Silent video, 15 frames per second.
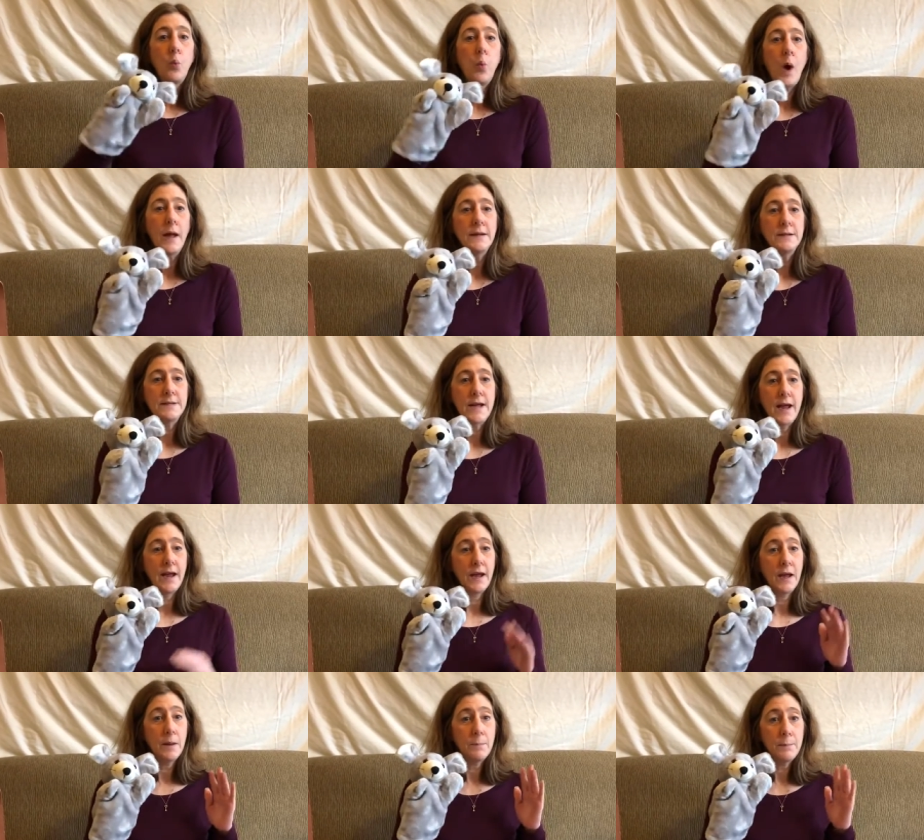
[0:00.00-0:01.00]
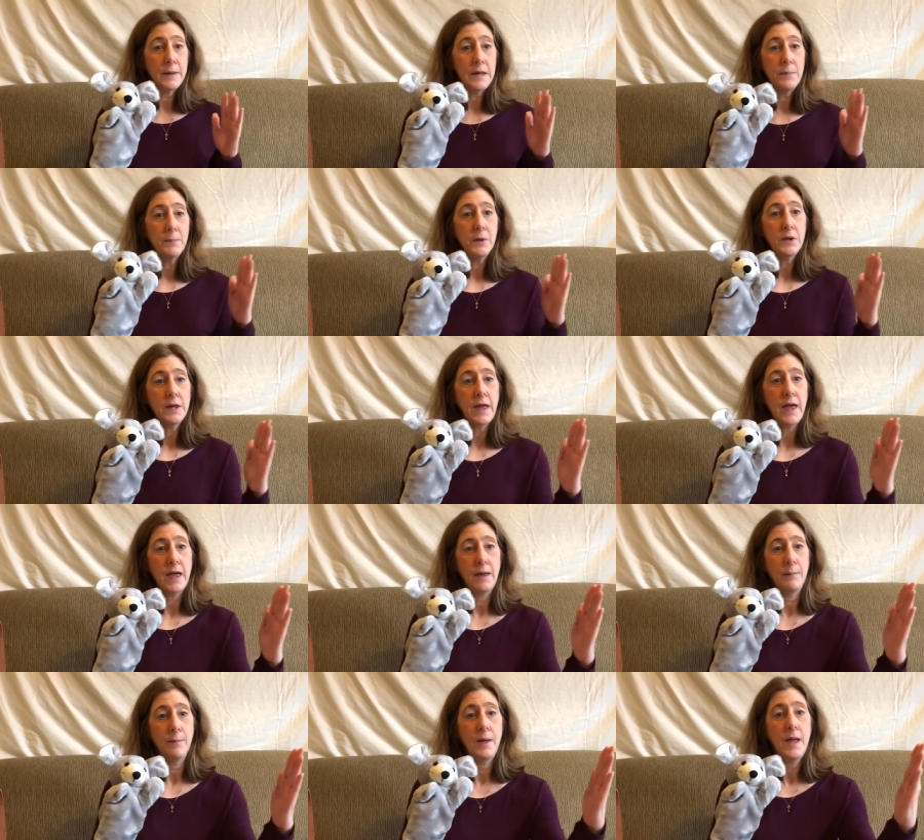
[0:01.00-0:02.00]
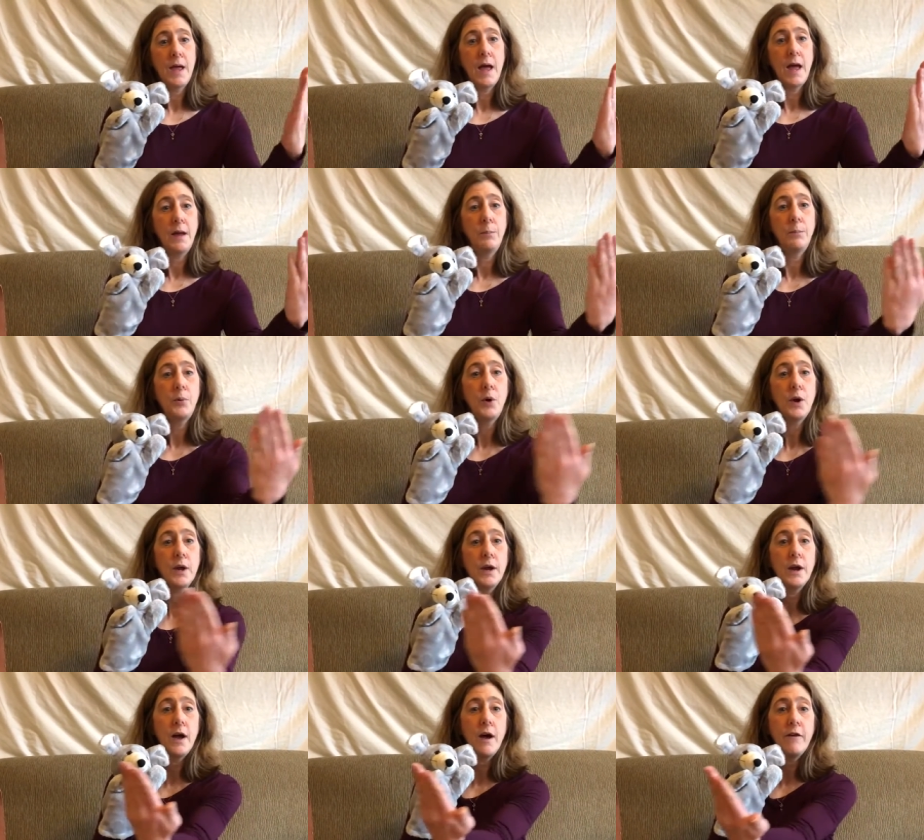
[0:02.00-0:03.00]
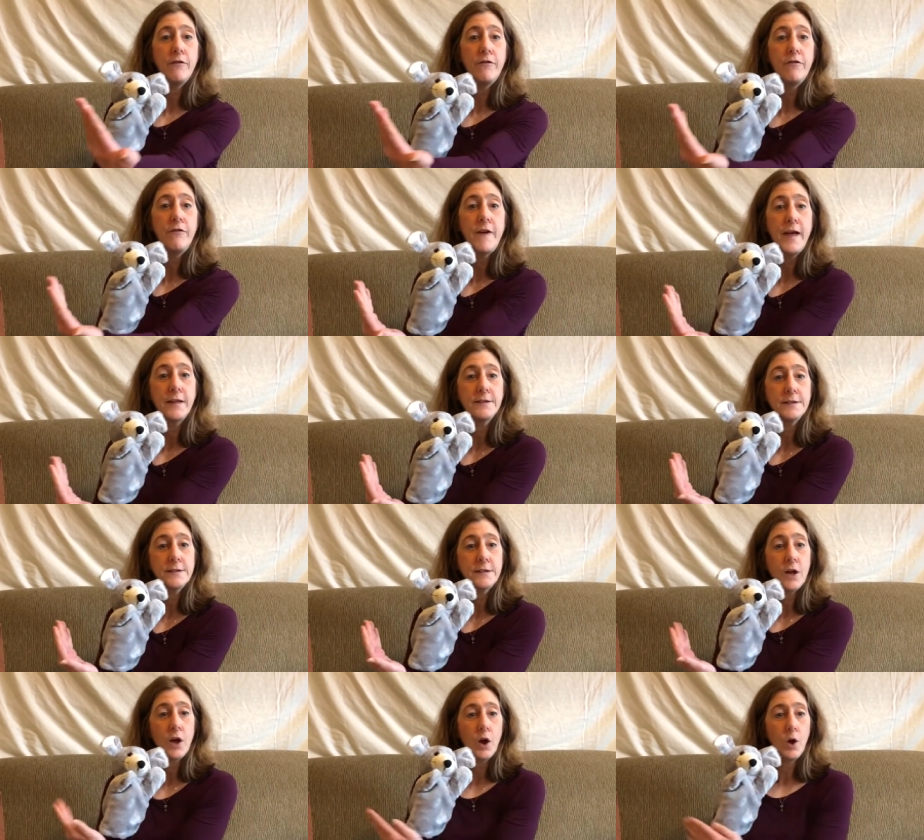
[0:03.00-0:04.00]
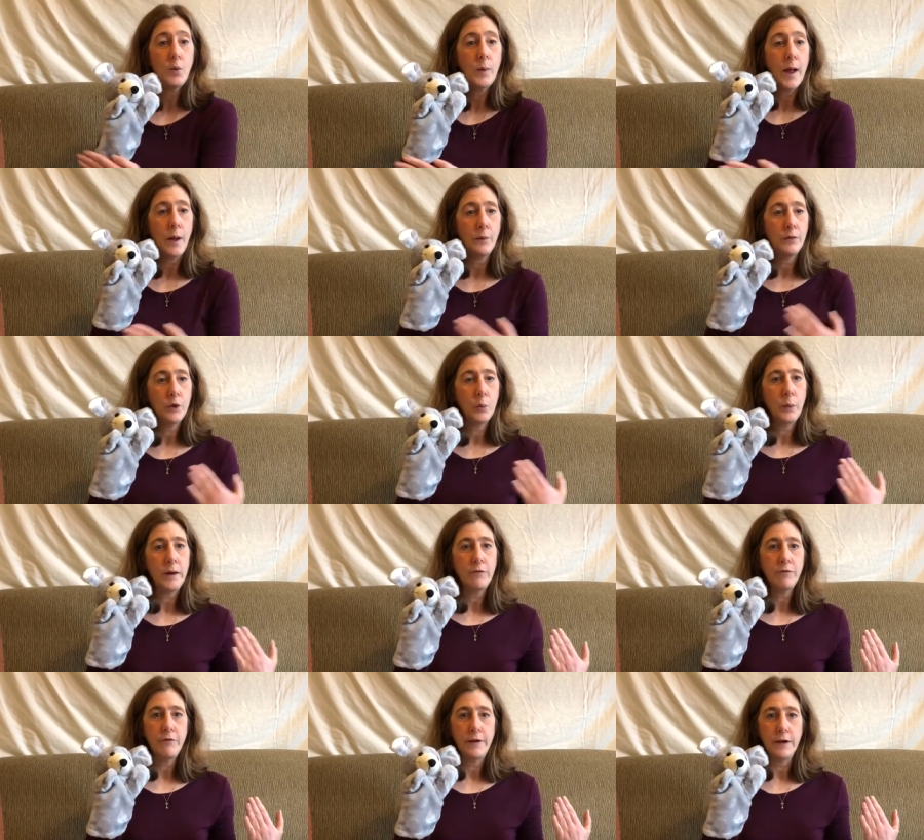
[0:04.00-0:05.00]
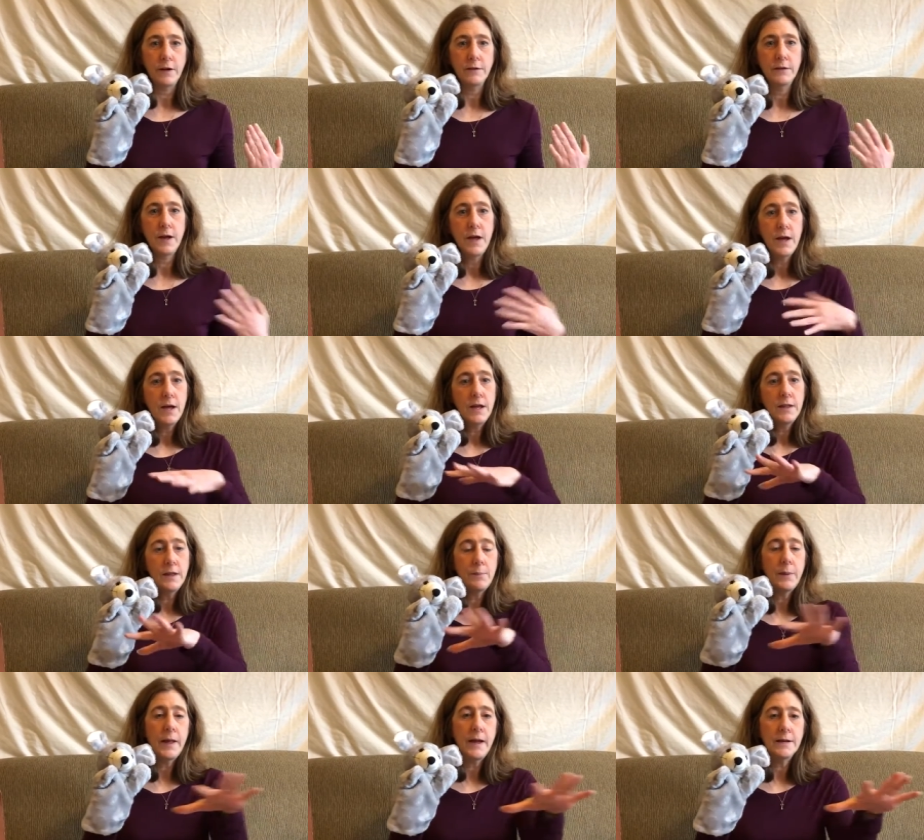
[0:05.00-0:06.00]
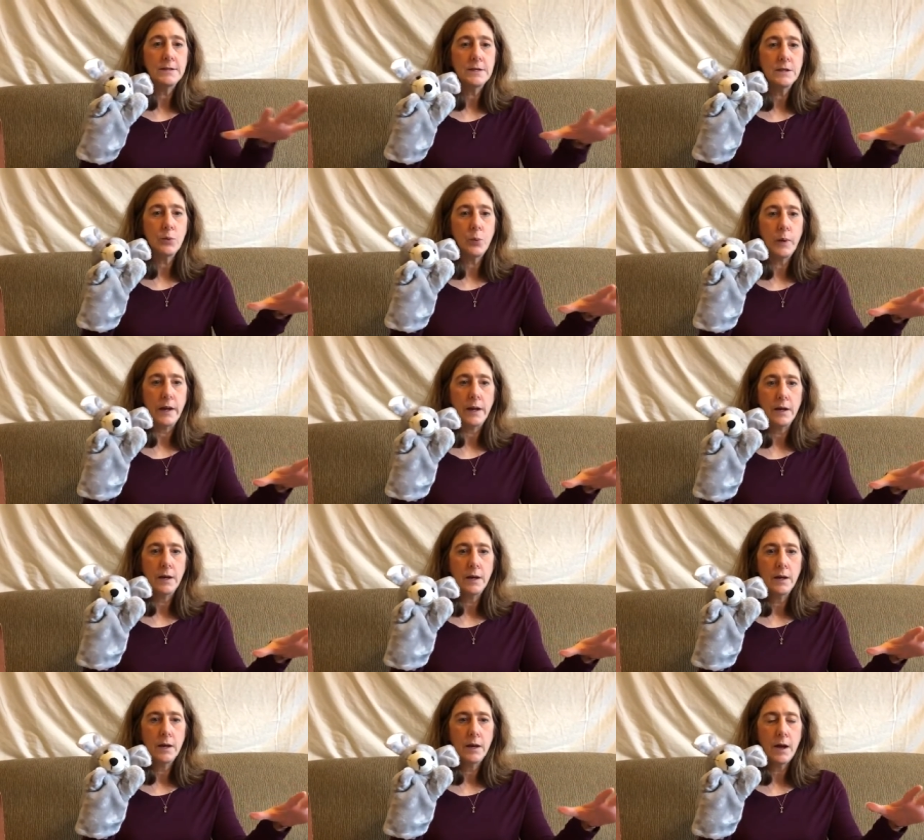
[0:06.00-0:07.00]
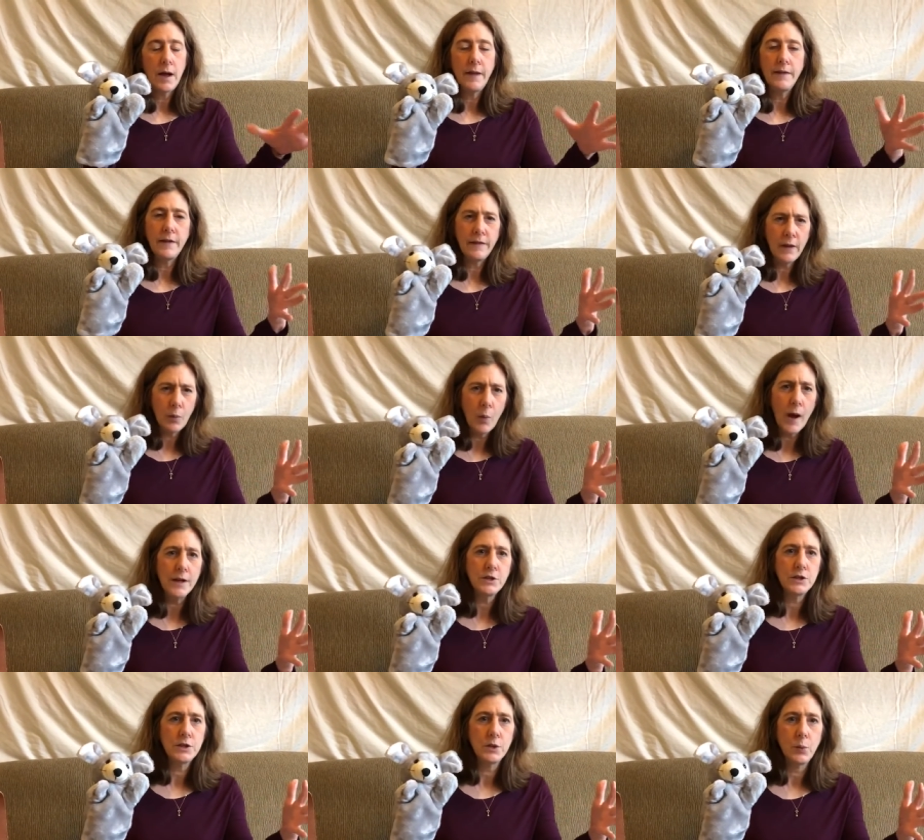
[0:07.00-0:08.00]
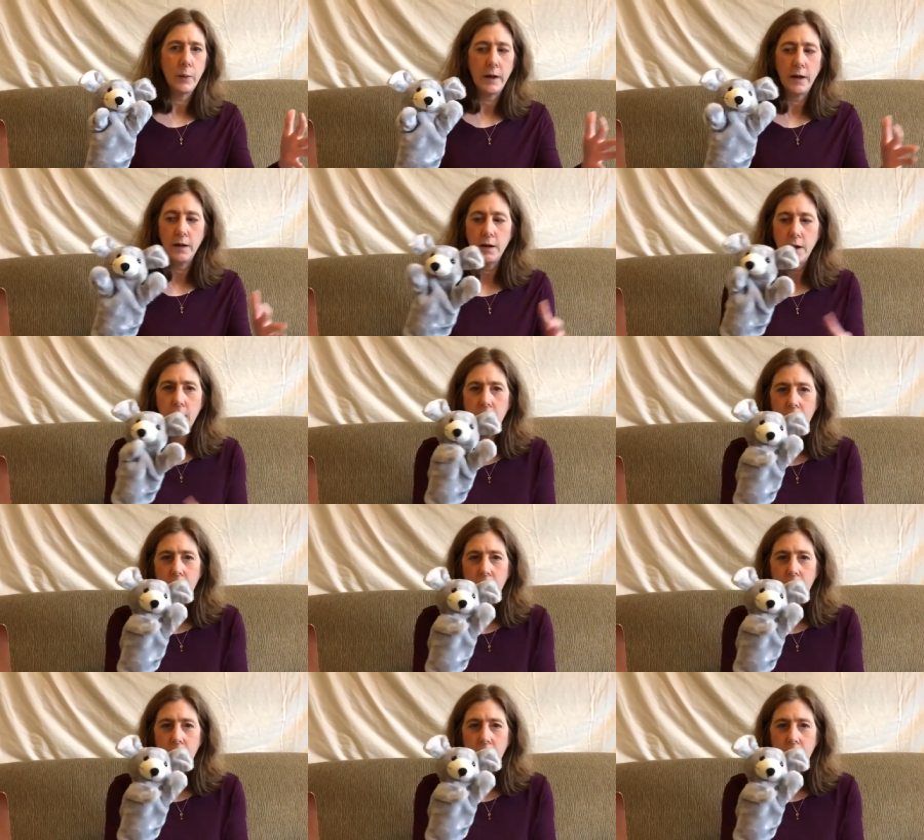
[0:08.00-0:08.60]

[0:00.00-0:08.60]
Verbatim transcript: One day, people came and put a fence around the wheat field. They planted the wheat, and then they watched the wheat,